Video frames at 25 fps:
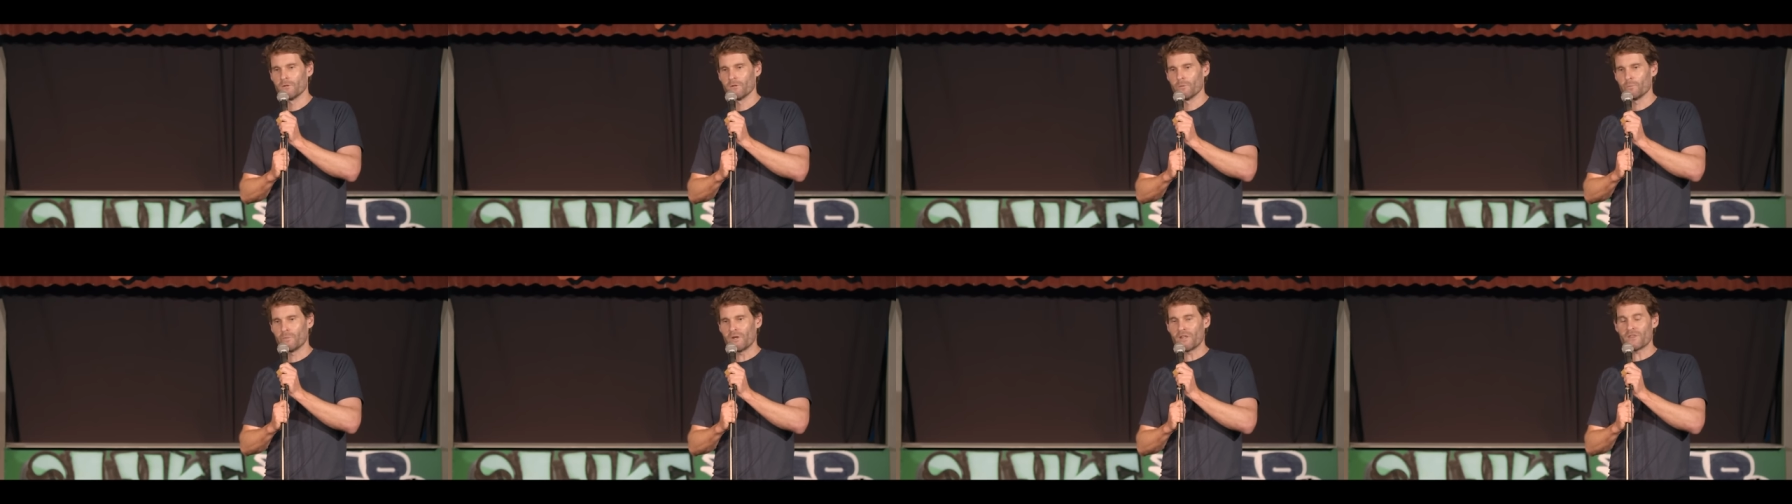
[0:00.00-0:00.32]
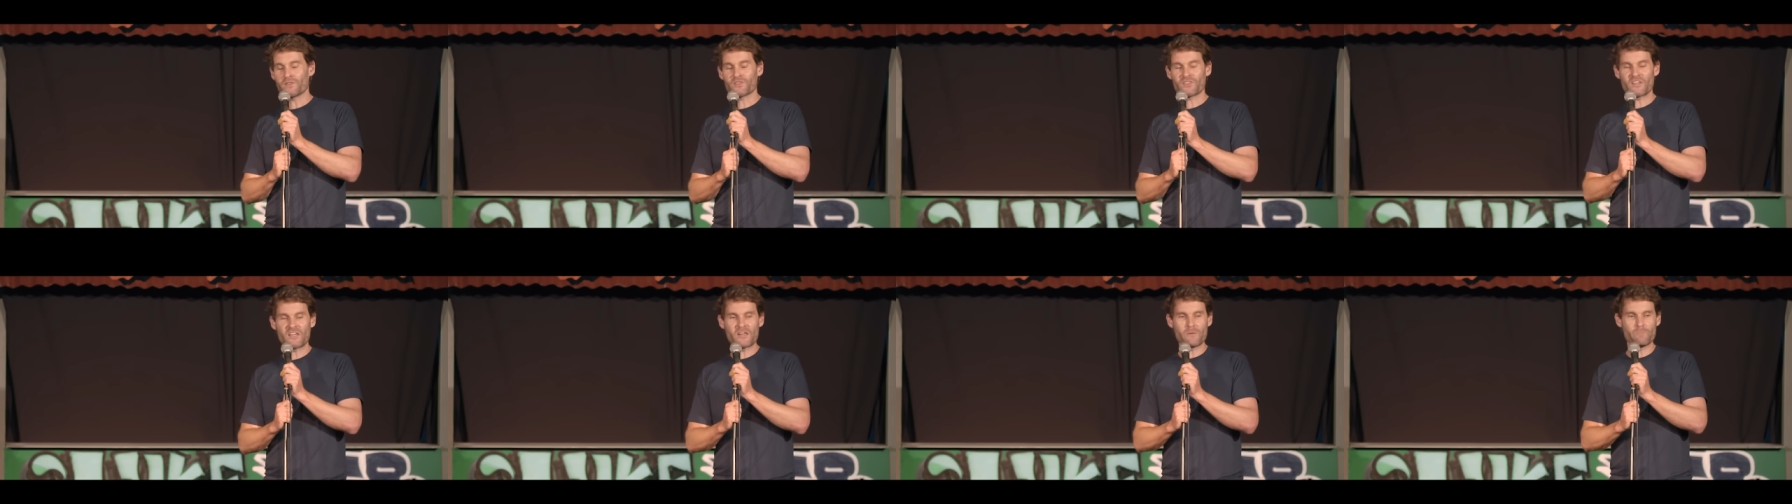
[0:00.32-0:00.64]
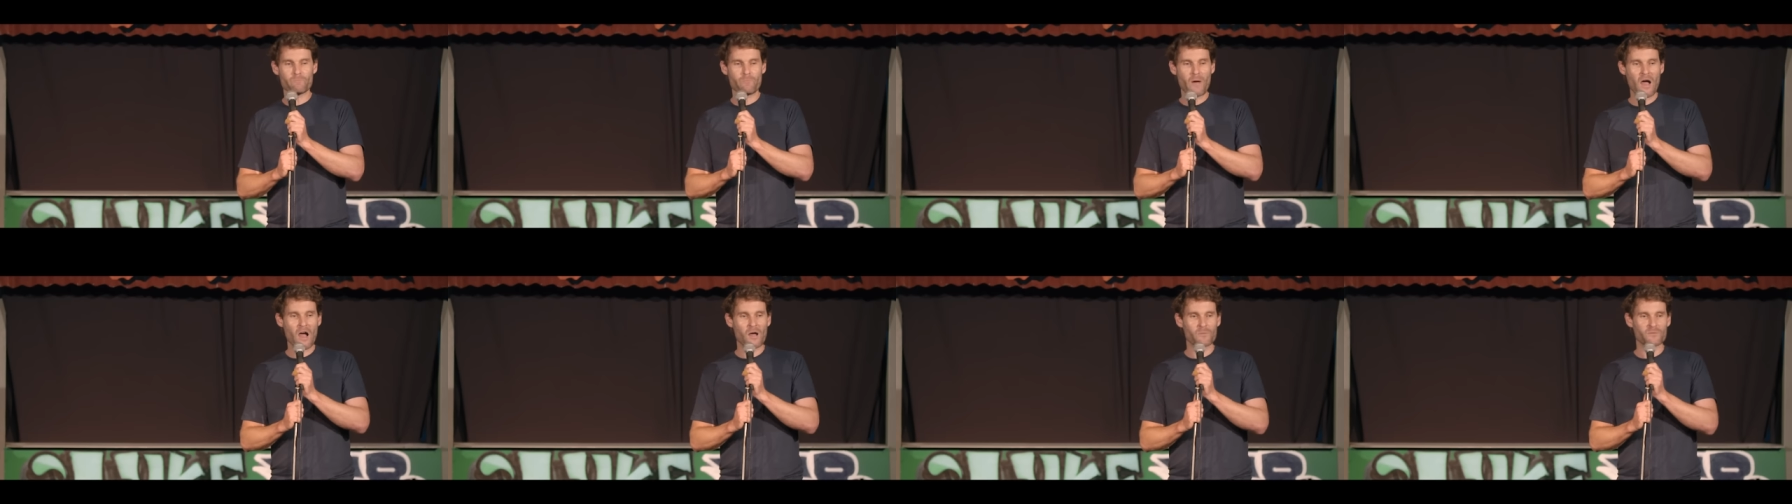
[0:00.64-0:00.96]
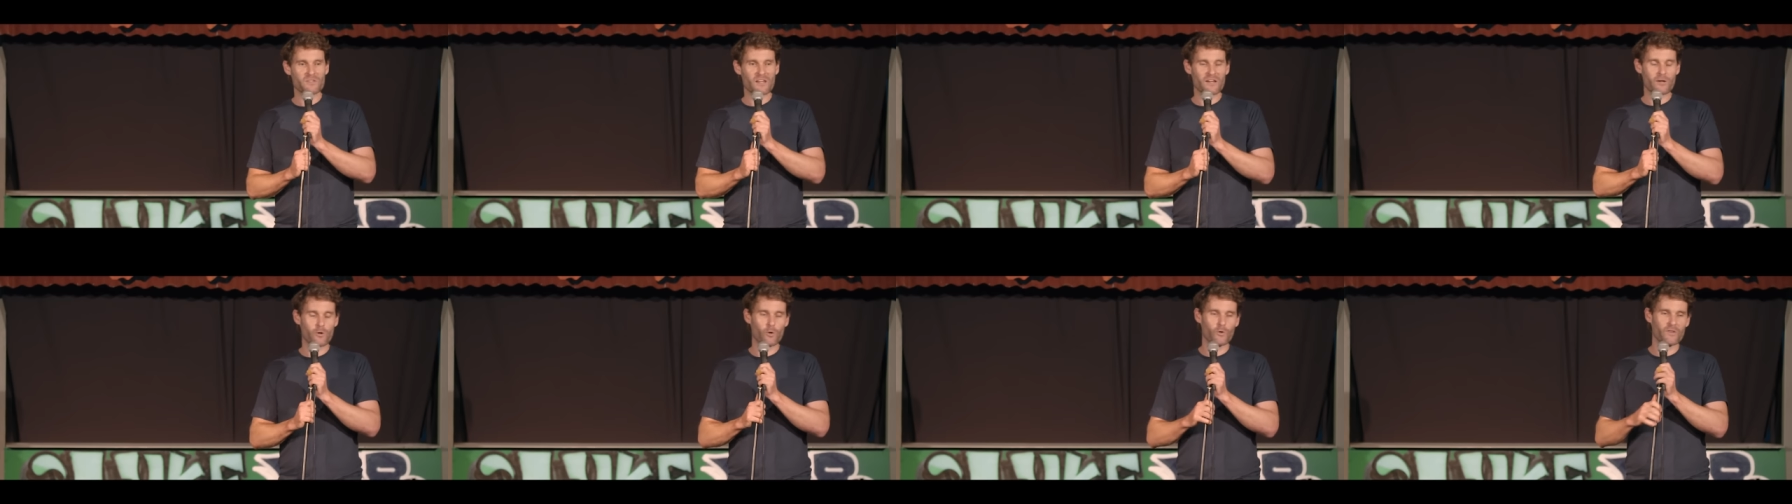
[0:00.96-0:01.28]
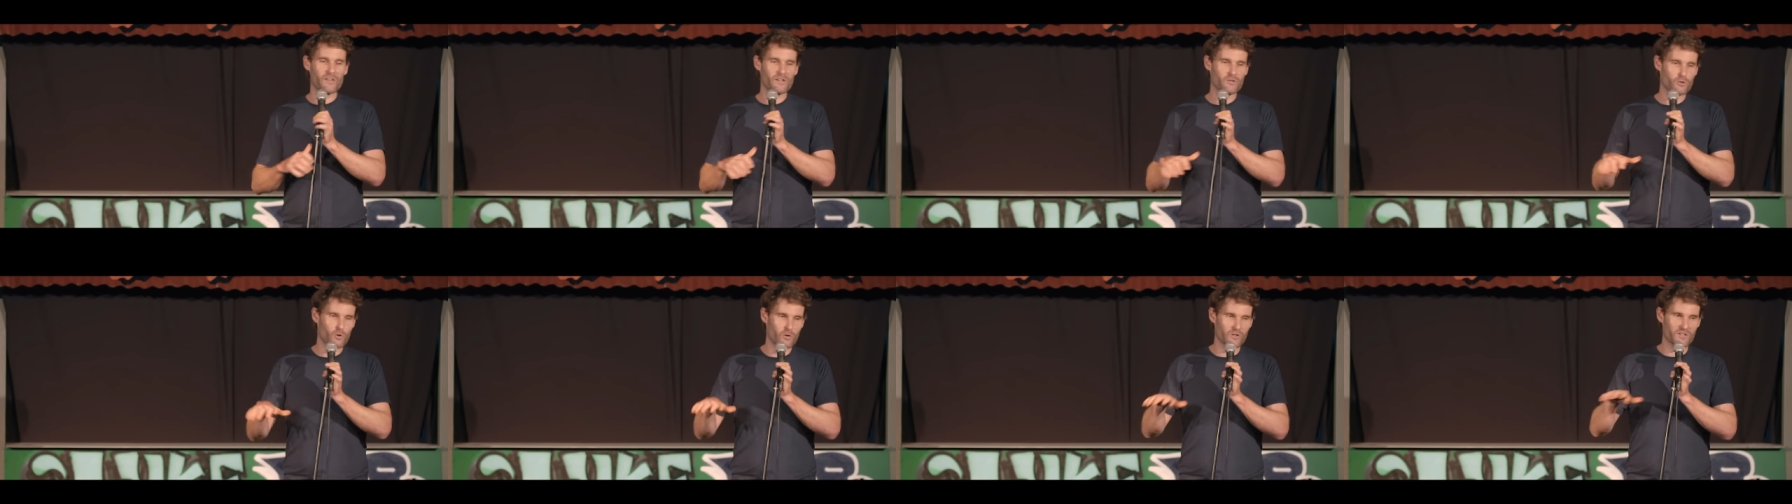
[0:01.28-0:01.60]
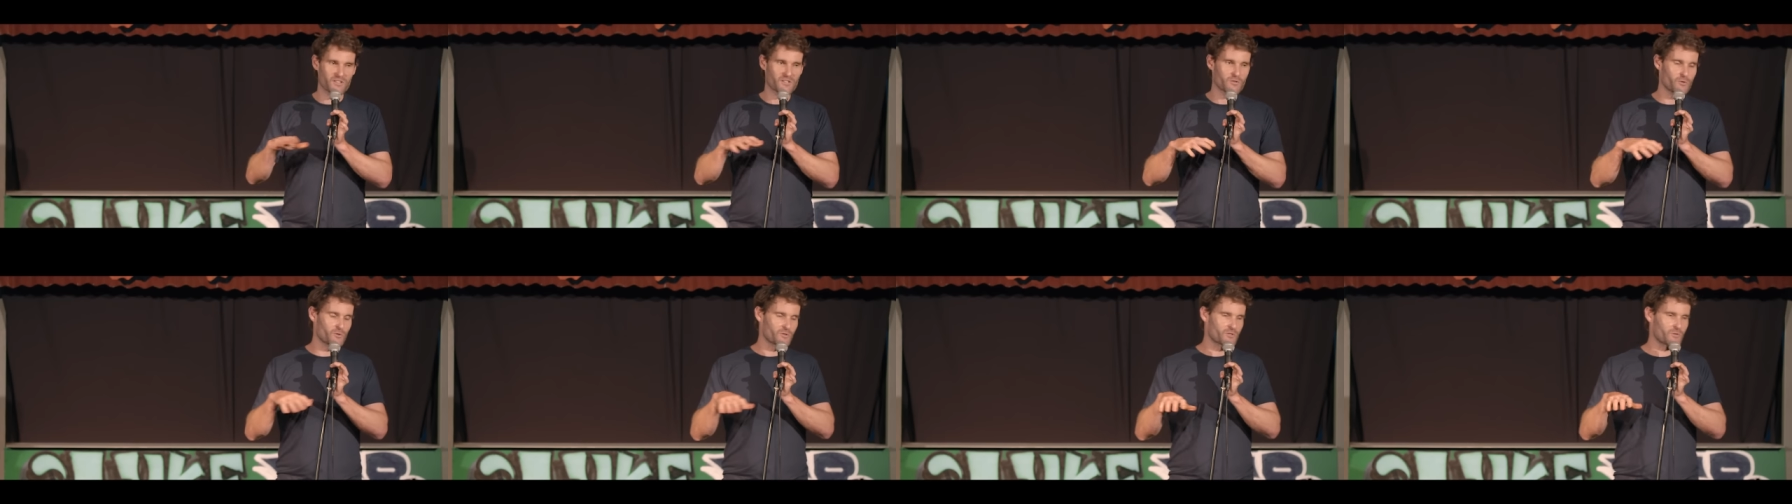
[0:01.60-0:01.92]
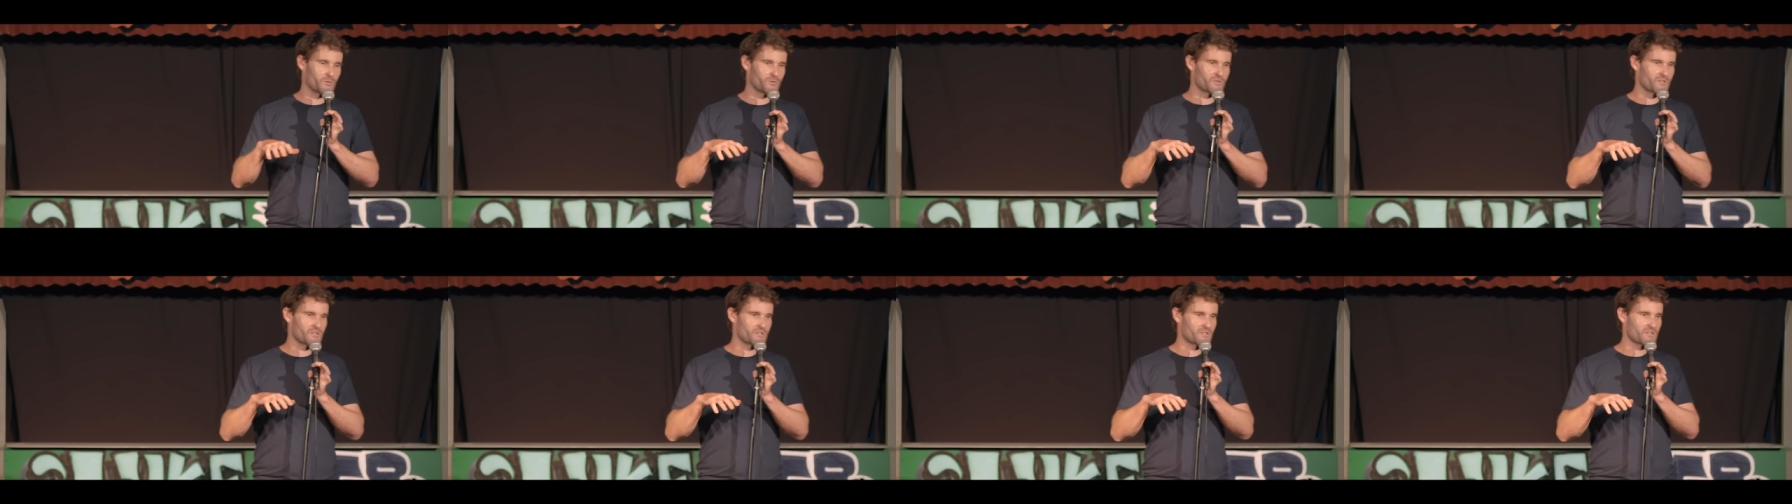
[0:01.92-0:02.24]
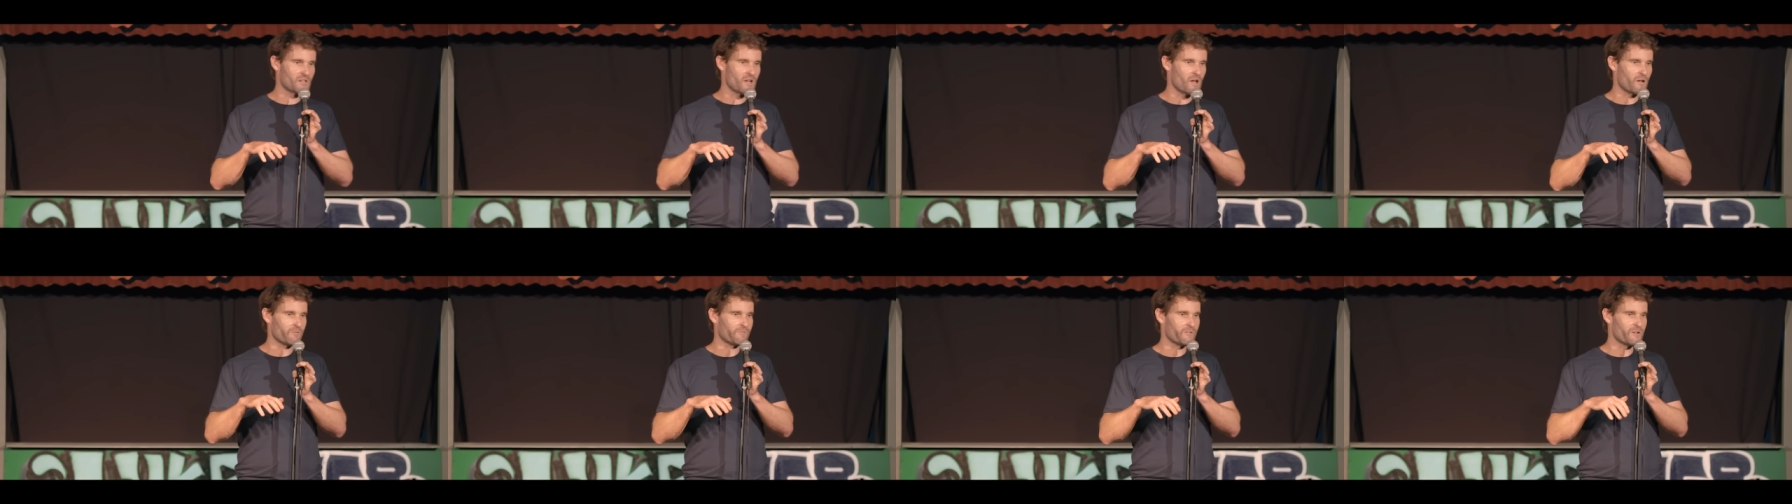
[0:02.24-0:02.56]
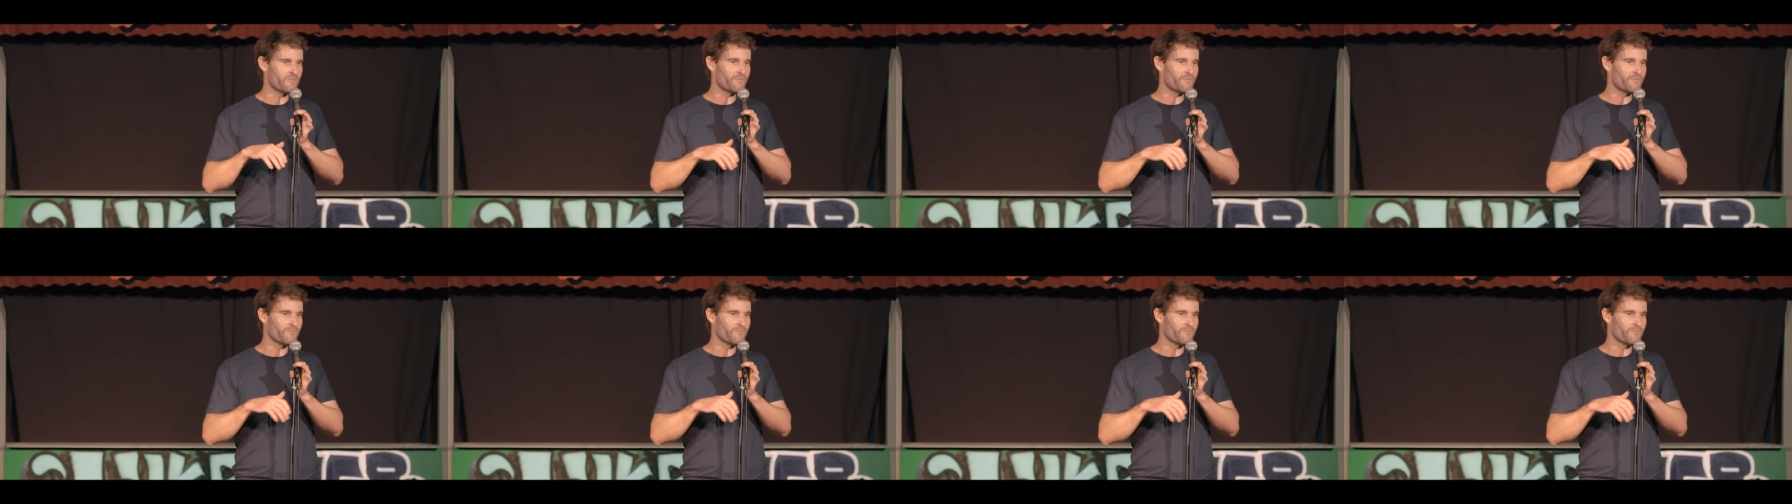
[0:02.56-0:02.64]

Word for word: But in themed pubs, they call their toilets all sorts of stuff.